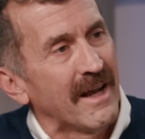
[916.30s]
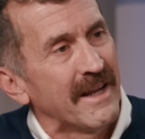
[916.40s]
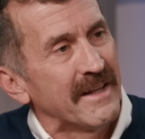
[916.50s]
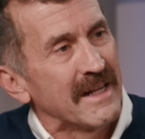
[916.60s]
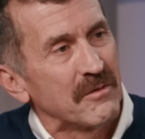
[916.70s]

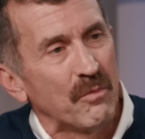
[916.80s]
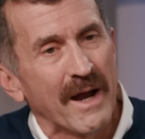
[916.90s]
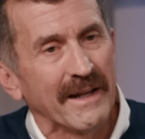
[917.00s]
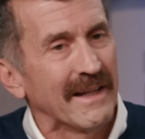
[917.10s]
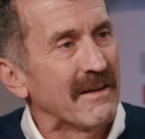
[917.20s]
And that's
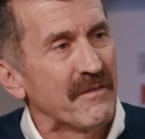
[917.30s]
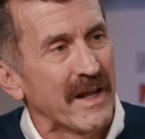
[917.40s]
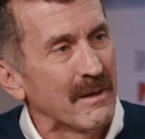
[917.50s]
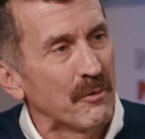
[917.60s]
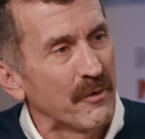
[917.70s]
widely
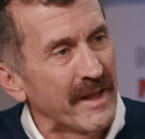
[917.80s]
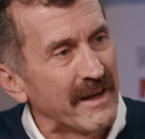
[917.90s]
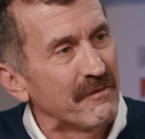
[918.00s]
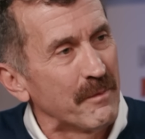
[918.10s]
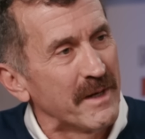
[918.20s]
available,
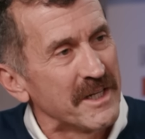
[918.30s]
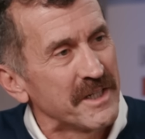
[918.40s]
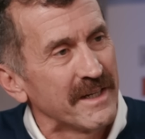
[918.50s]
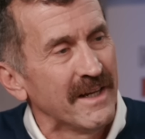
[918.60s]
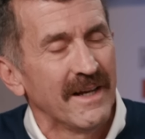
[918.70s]
that
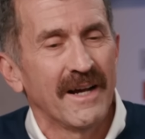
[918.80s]
information.